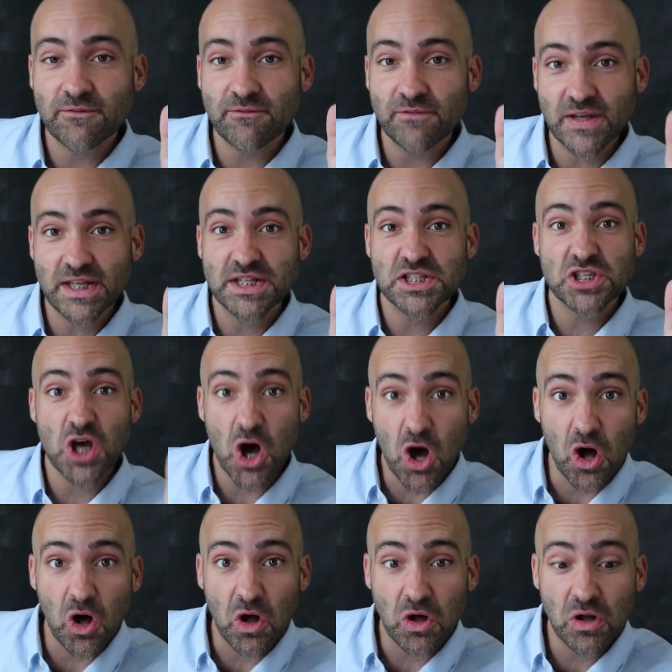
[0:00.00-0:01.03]
feet
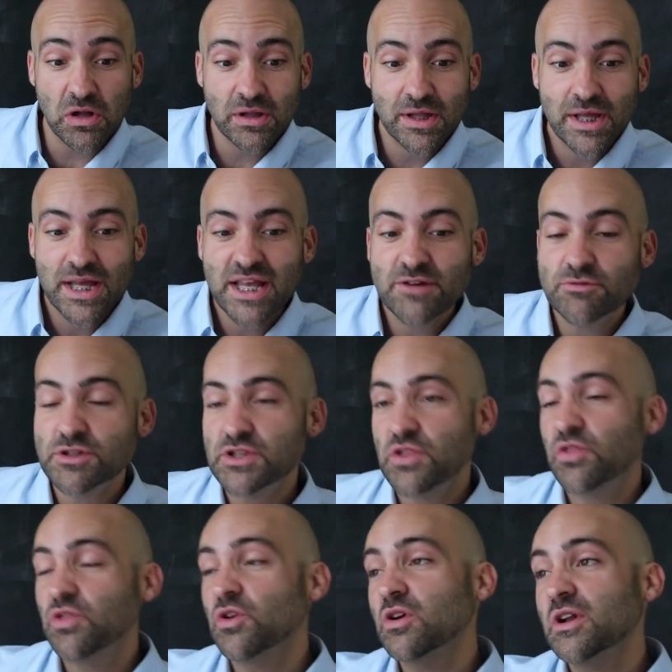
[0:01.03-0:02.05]
tall. It was
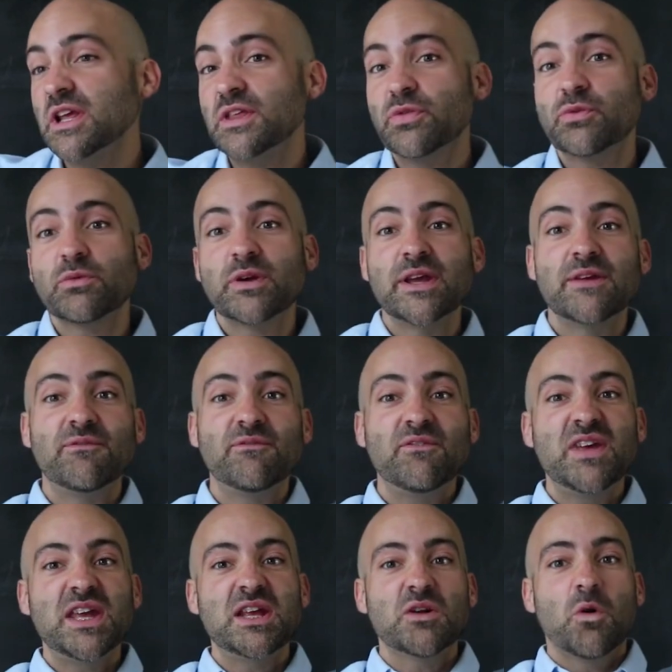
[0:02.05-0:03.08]
33
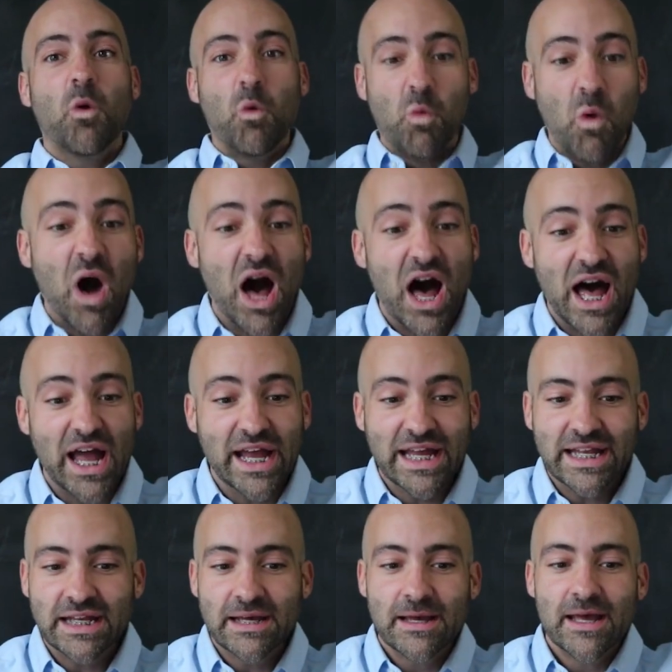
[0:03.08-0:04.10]
feet
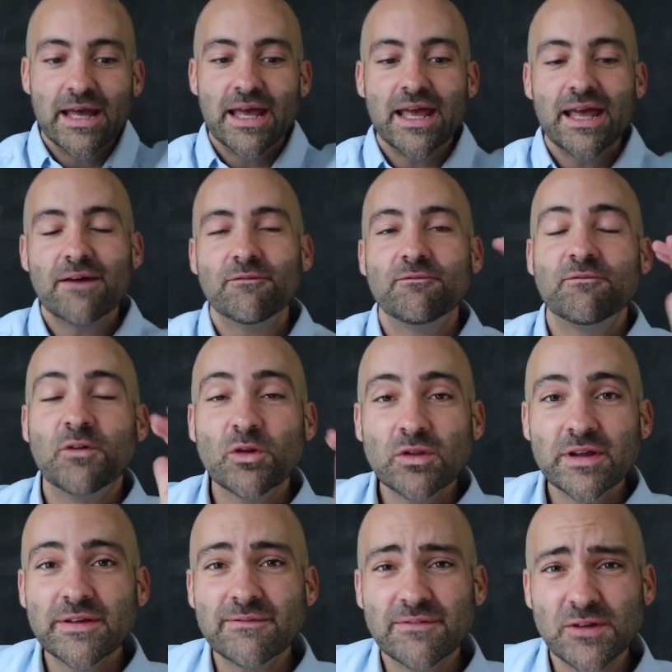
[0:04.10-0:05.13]
wide,
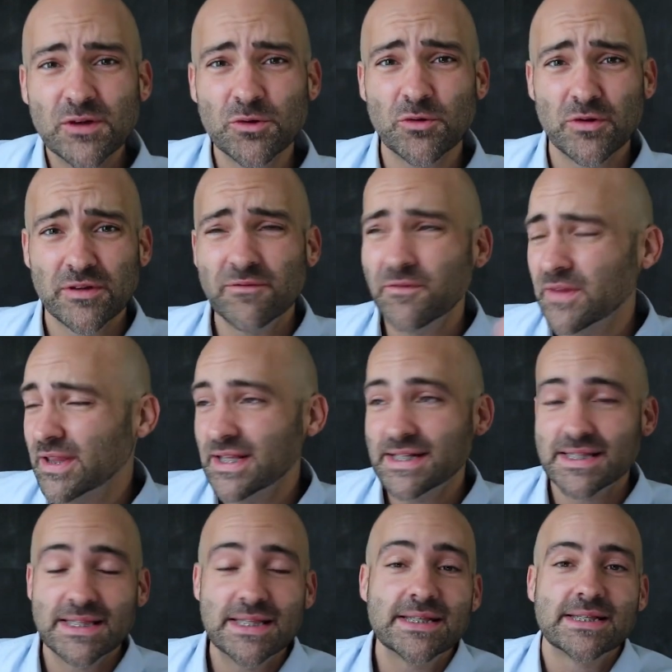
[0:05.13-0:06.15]
fully fueled.
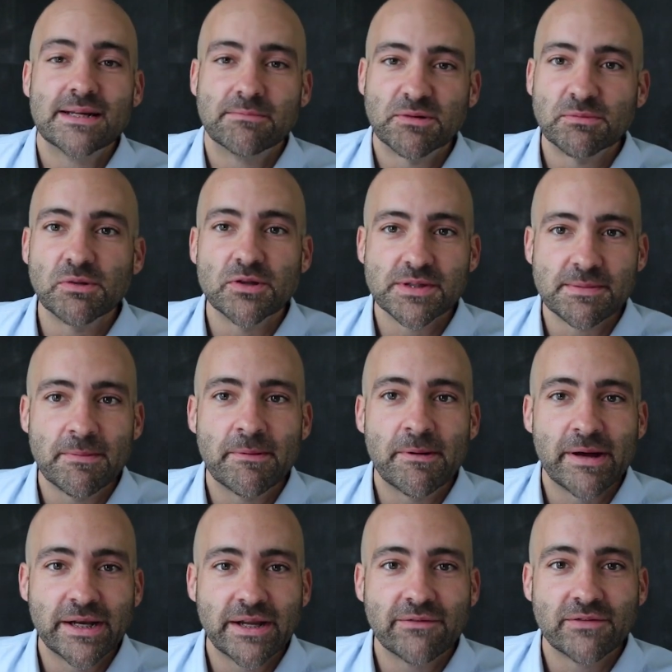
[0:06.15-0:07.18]
This this number blows my
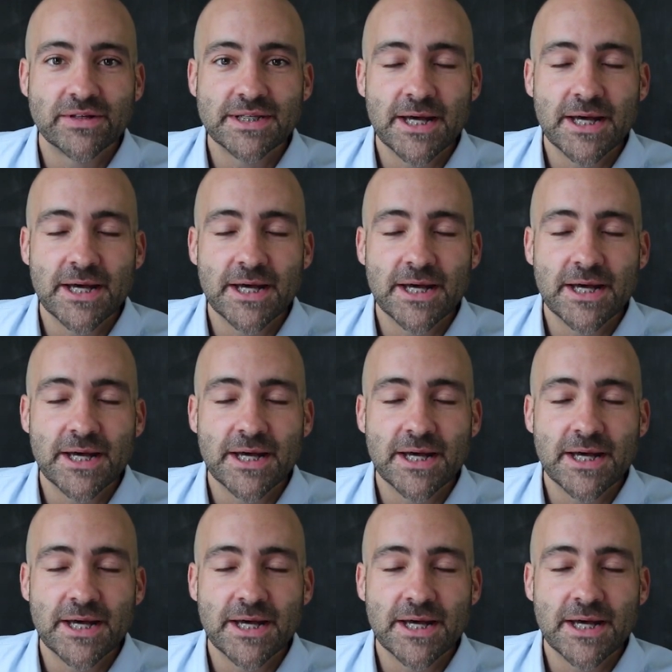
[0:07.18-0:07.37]
mind every